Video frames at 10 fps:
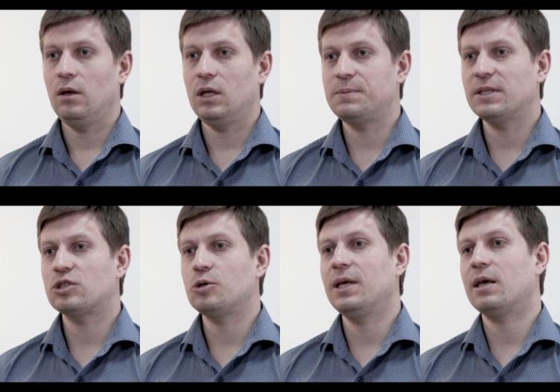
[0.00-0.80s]
It's better
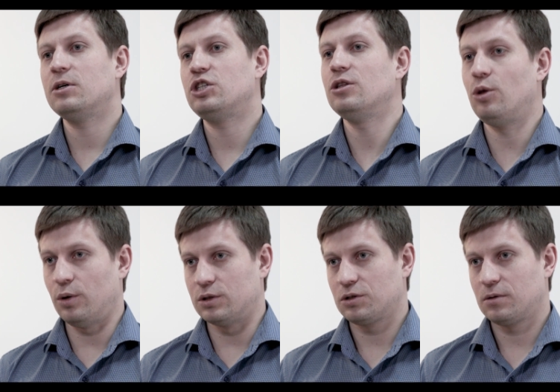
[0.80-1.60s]
to make a machine do
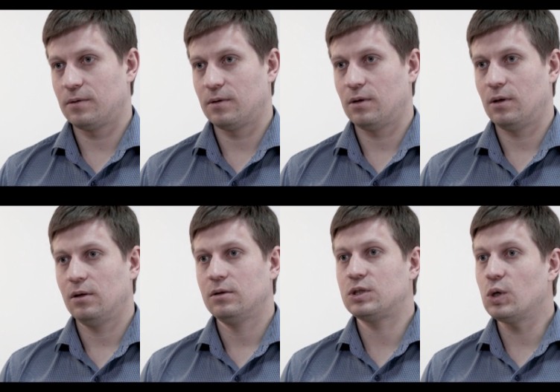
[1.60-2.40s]
it.
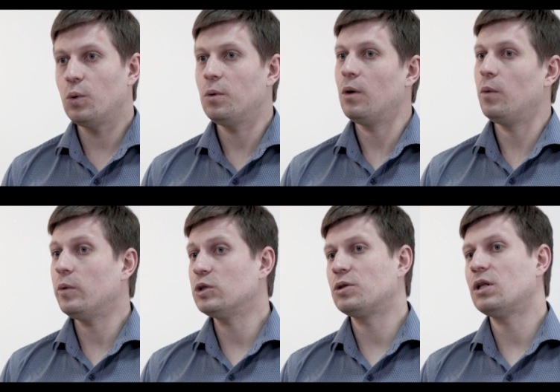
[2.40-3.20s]
So we
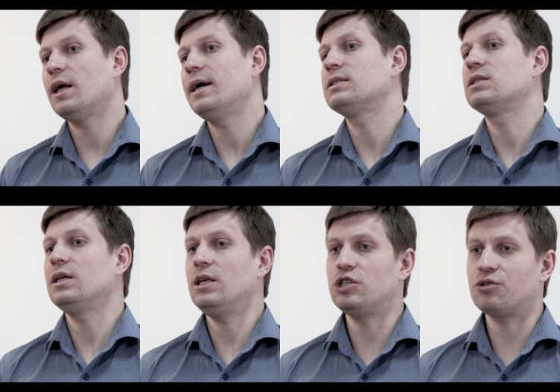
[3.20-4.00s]
want to analyze
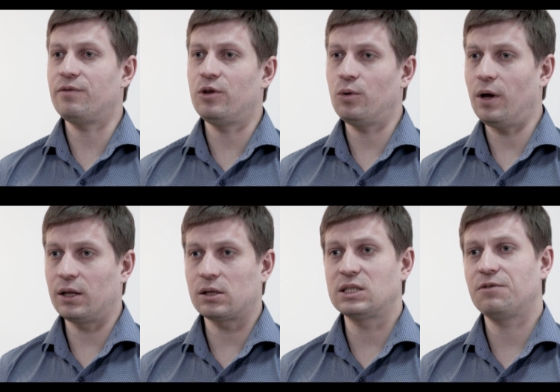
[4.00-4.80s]
each review
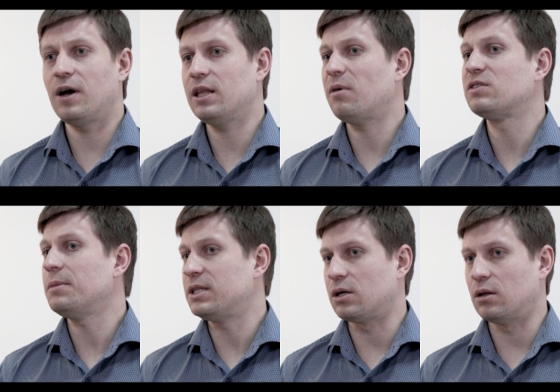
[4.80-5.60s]
and classify them
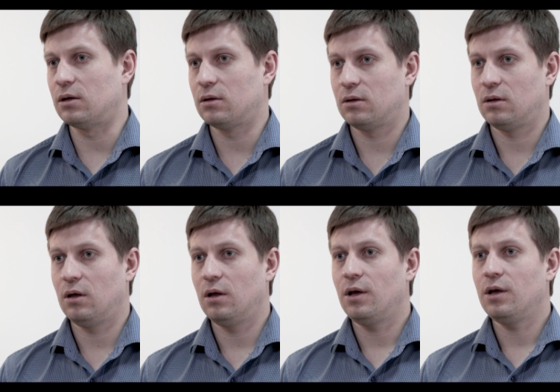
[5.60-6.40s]
automatically.
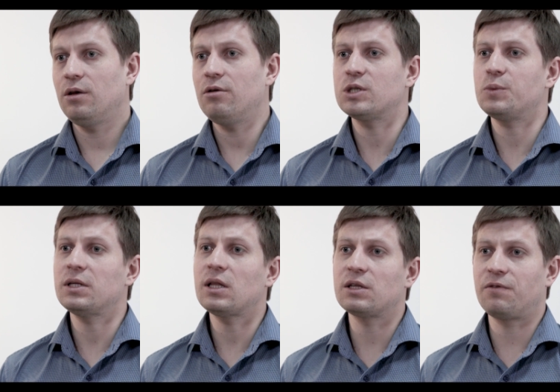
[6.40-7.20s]
Here is when
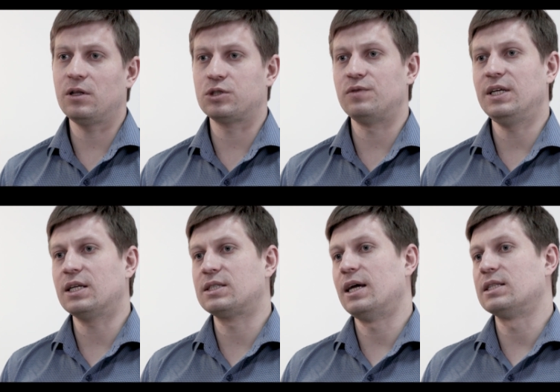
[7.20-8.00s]
another field of
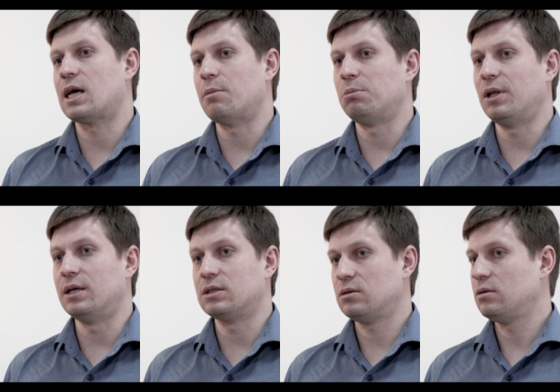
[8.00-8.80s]
data science comes in
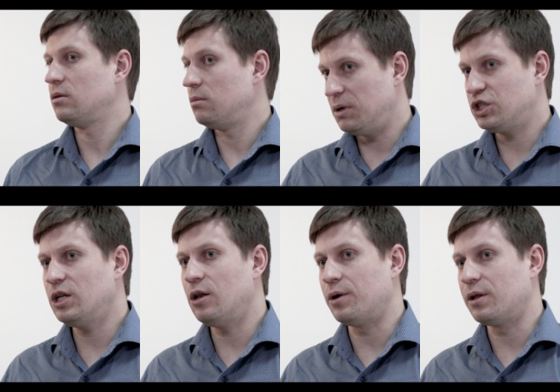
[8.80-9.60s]
place
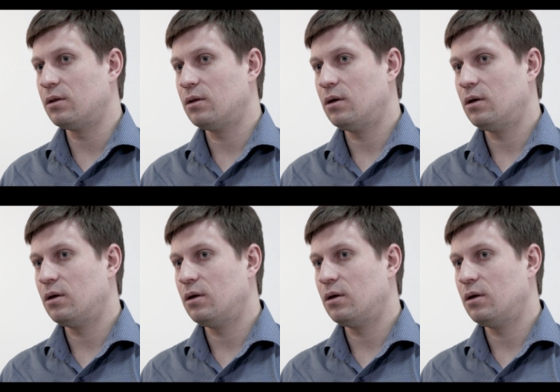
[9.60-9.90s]
machine learning.